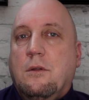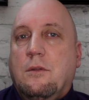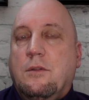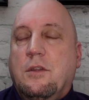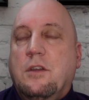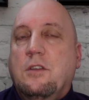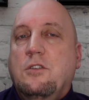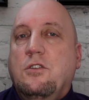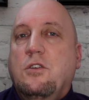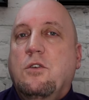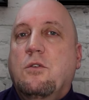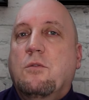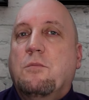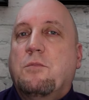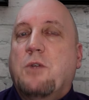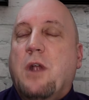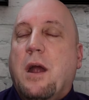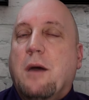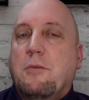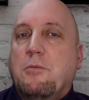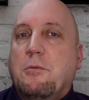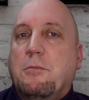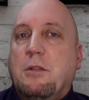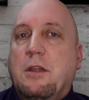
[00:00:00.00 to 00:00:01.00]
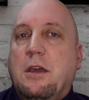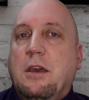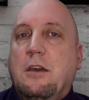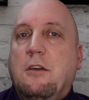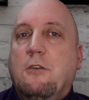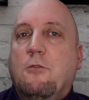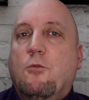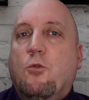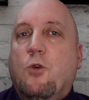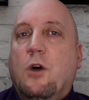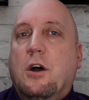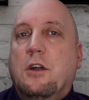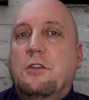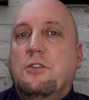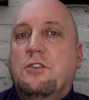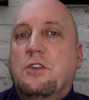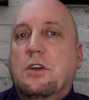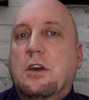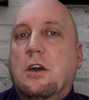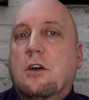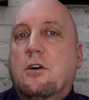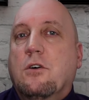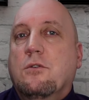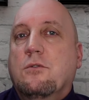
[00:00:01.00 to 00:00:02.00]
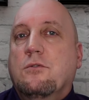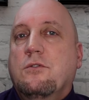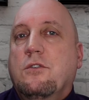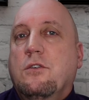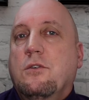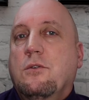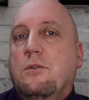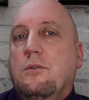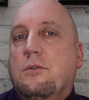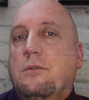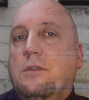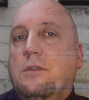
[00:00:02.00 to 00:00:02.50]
then you probably want to go to